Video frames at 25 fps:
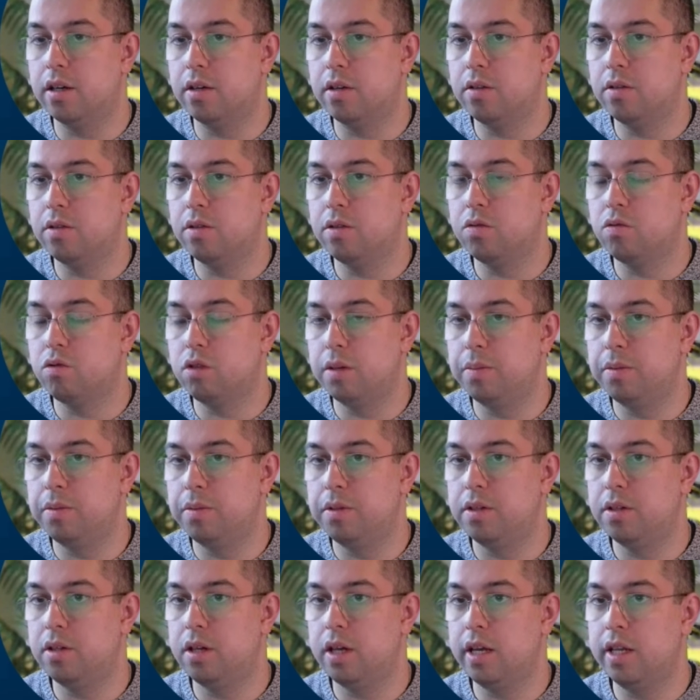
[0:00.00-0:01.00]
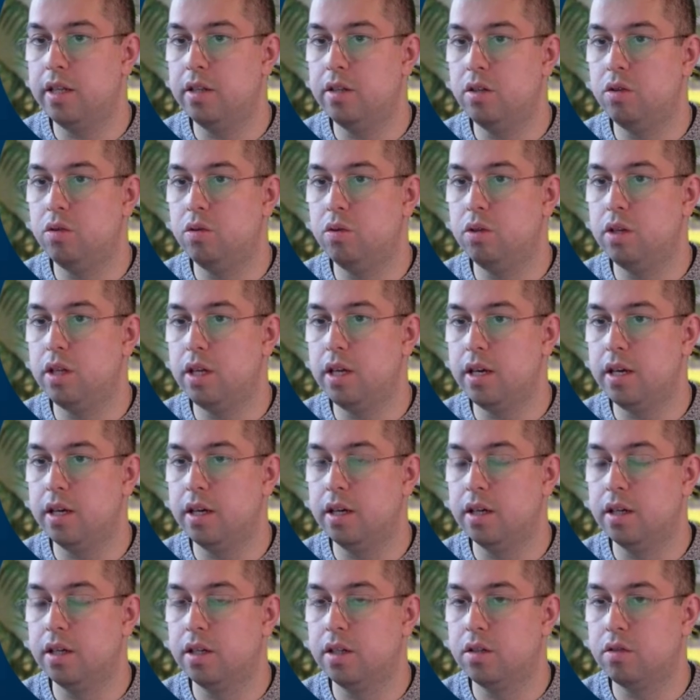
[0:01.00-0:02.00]
scripts into the
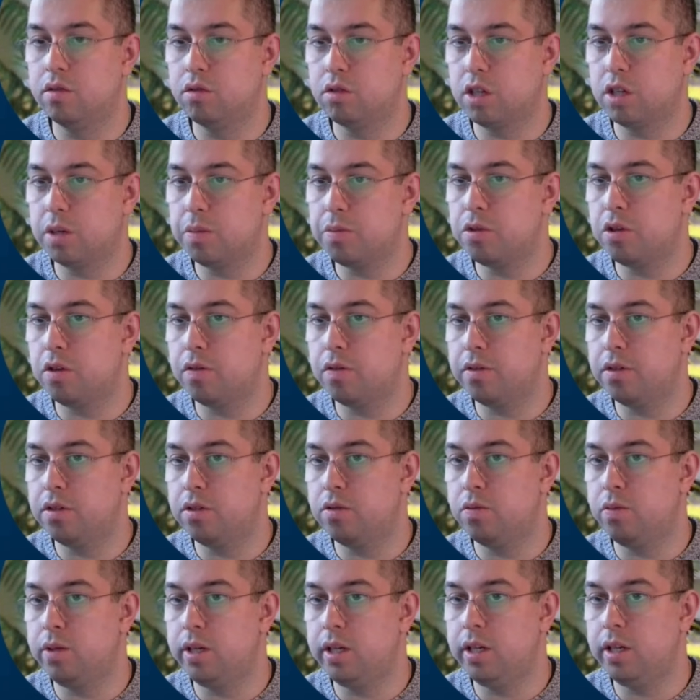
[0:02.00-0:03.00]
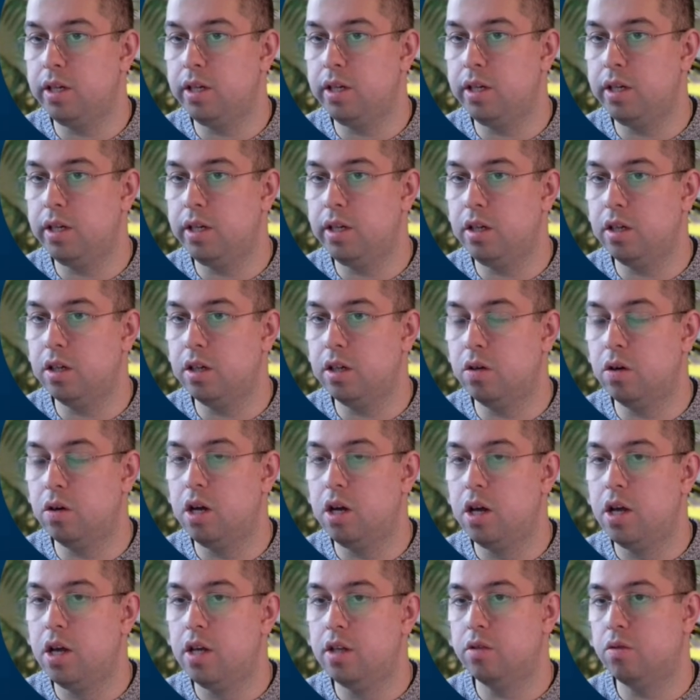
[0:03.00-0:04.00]
description of this video, so you
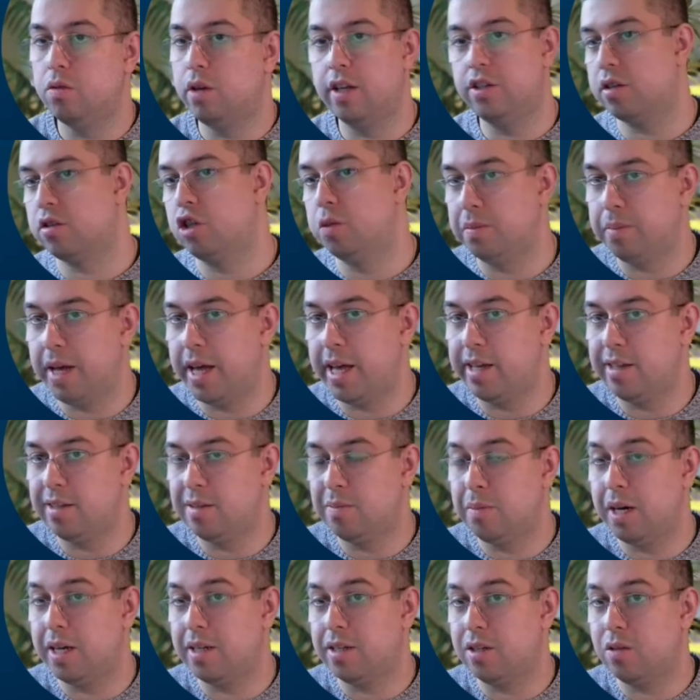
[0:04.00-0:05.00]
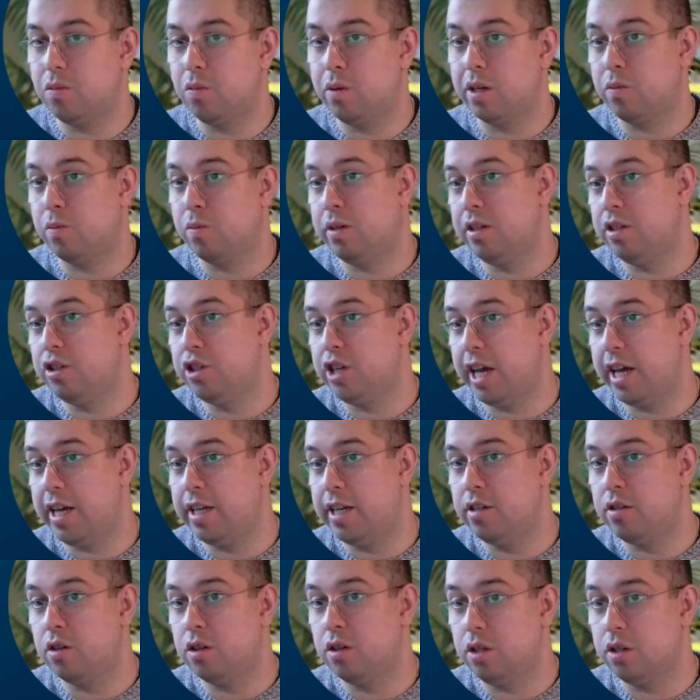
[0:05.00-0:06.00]
can just copy and paste. But what will
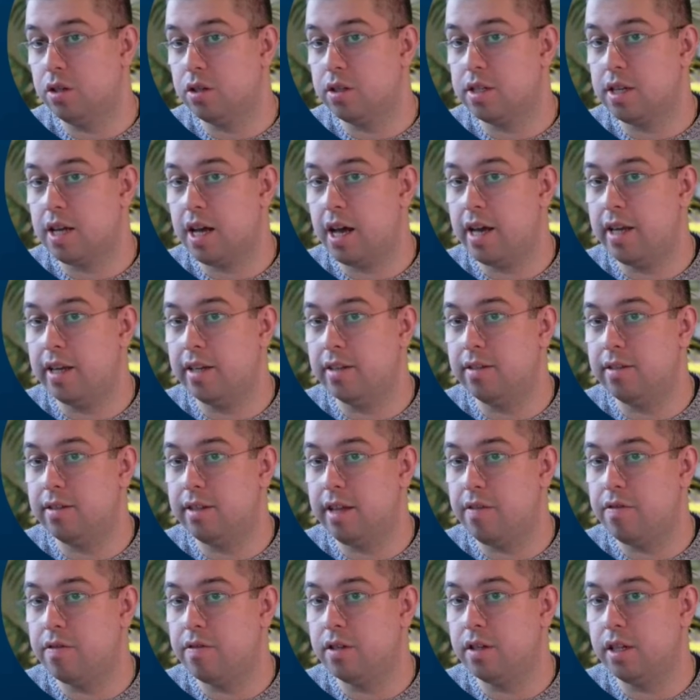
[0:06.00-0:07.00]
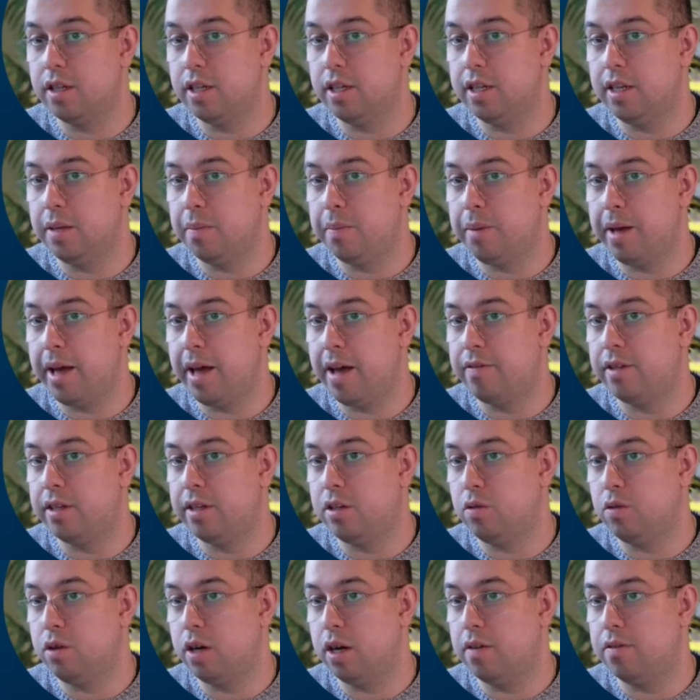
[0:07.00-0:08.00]
change on your side is definitely the path that
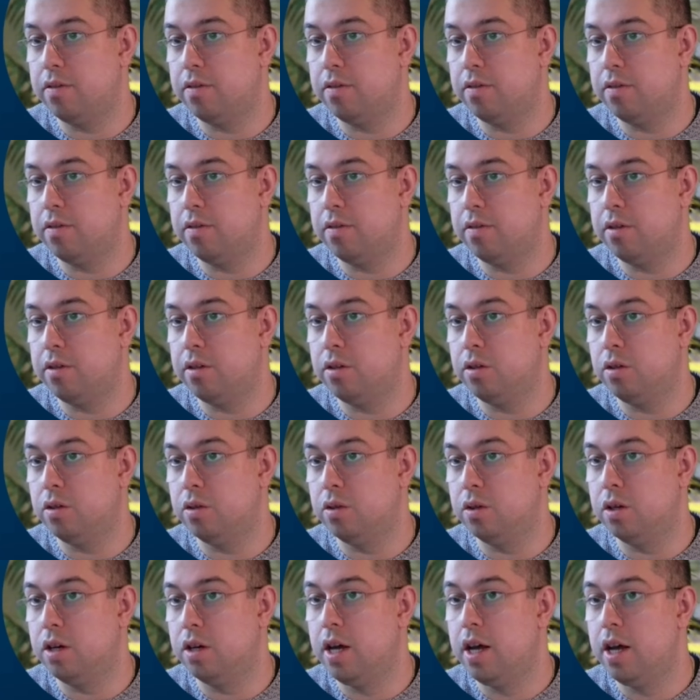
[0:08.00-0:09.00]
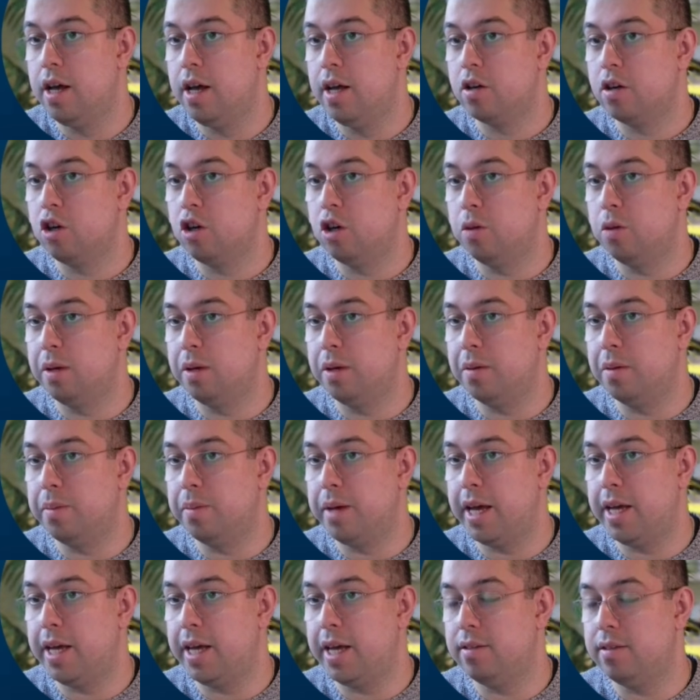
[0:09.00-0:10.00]
you have to copy and paste here
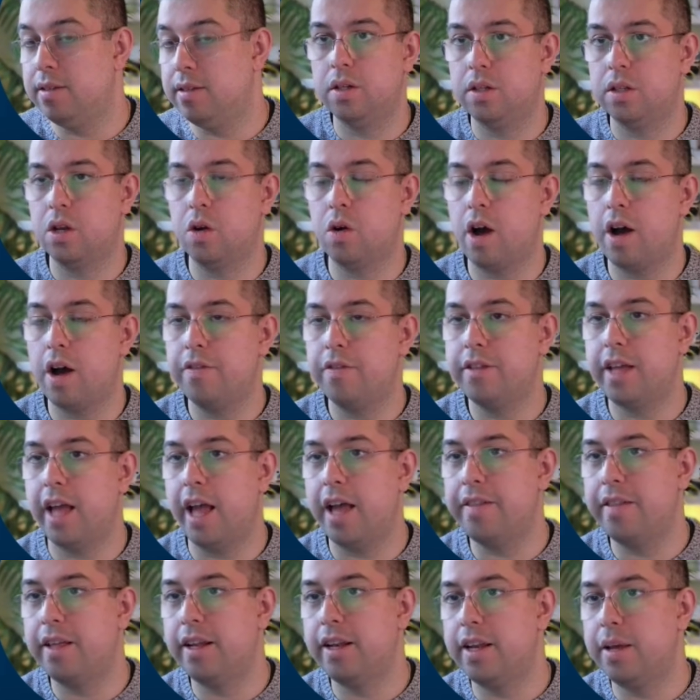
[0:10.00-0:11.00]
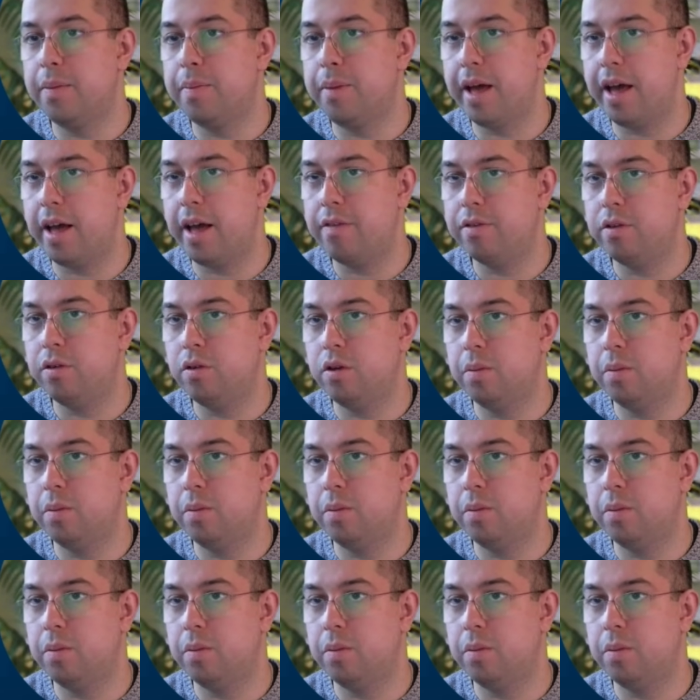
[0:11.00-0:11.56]
inside. So after adding the path to the